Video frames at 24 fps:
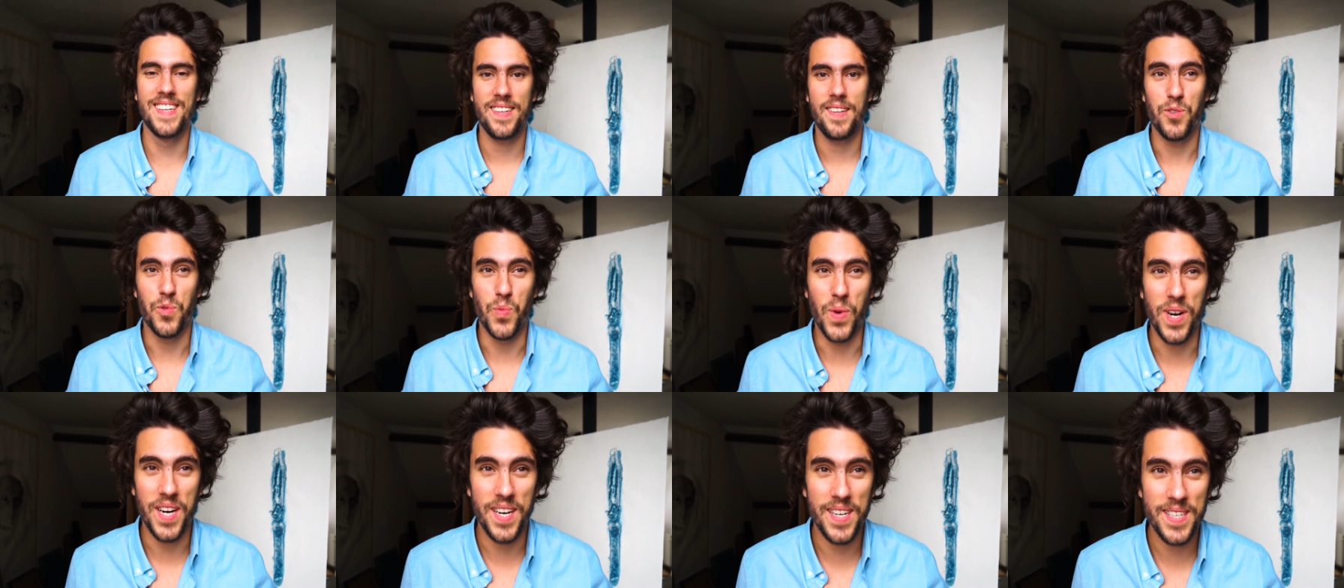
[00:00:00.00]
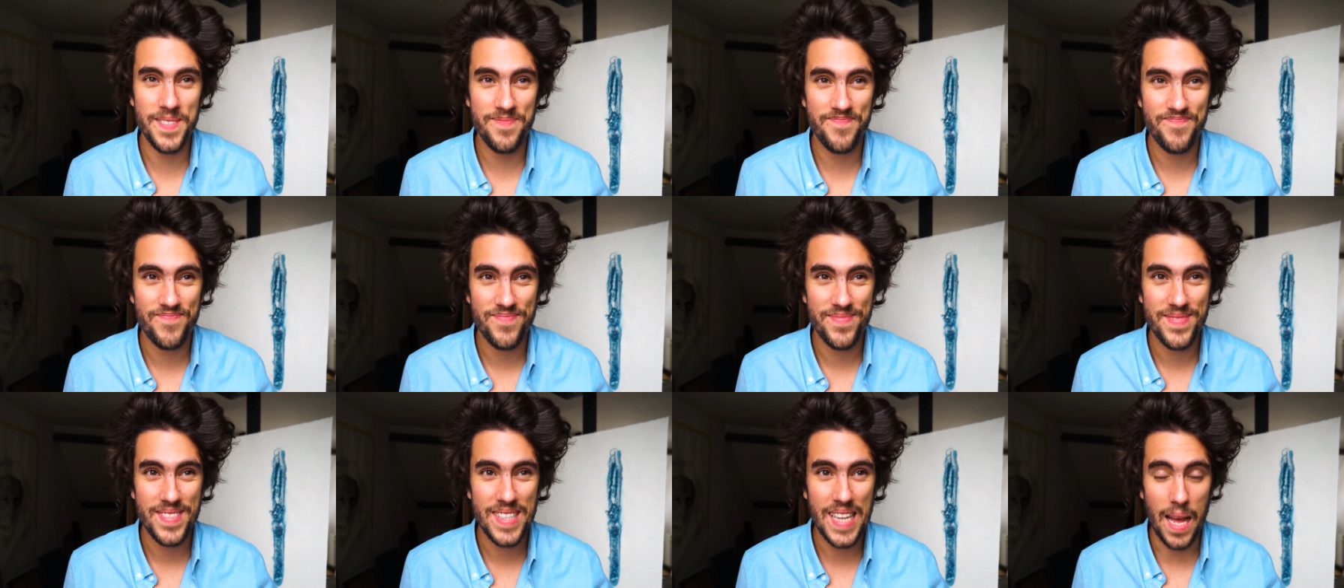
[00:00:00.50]
Well,
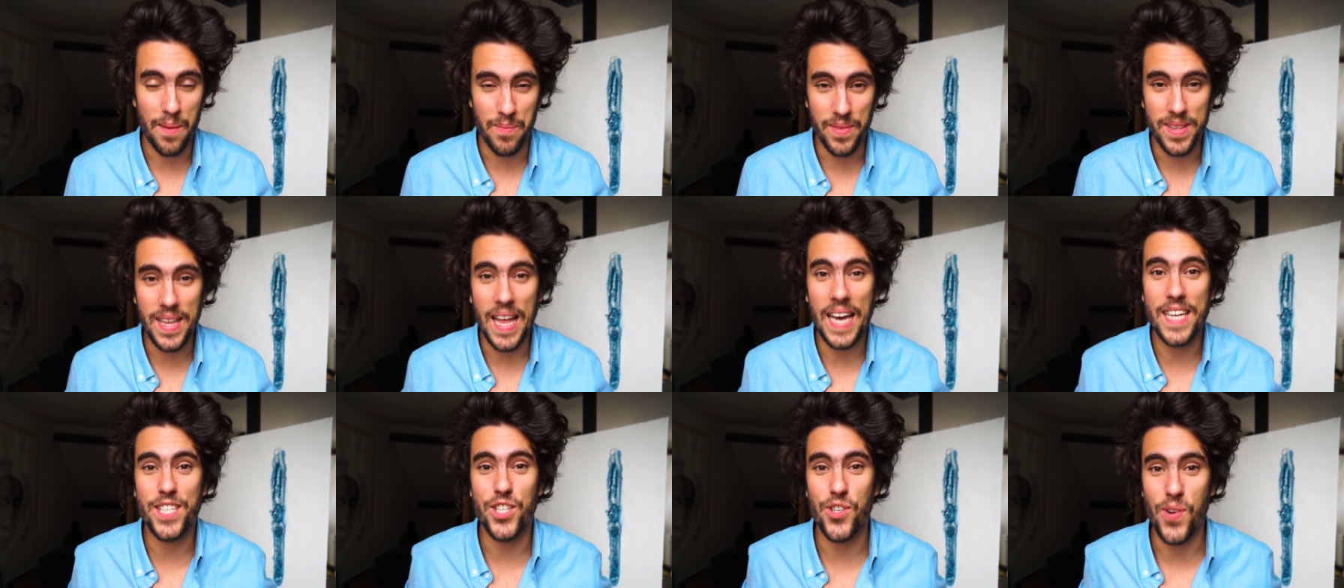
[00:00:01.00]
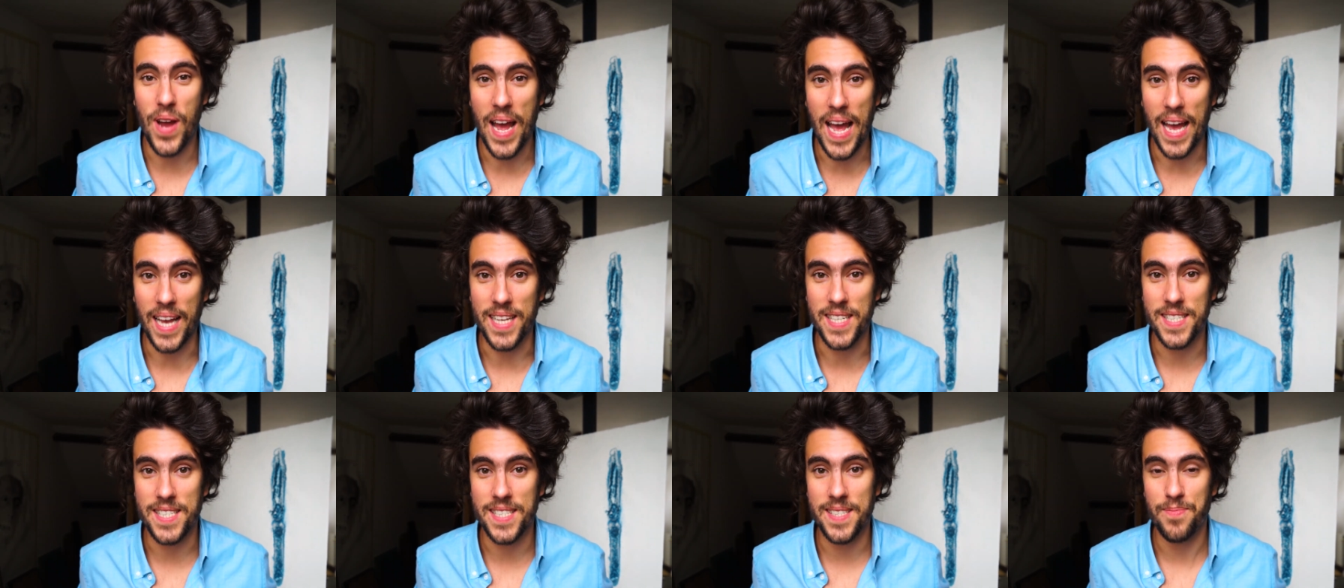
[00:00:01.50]
I'm glad you
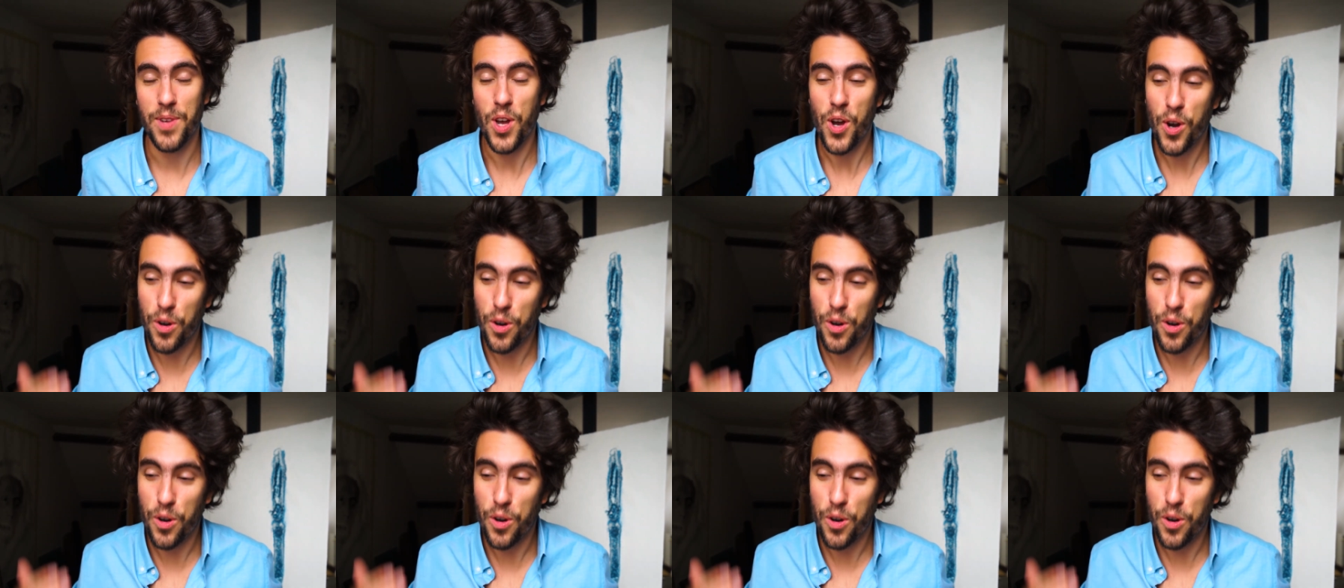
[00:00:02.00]
asked.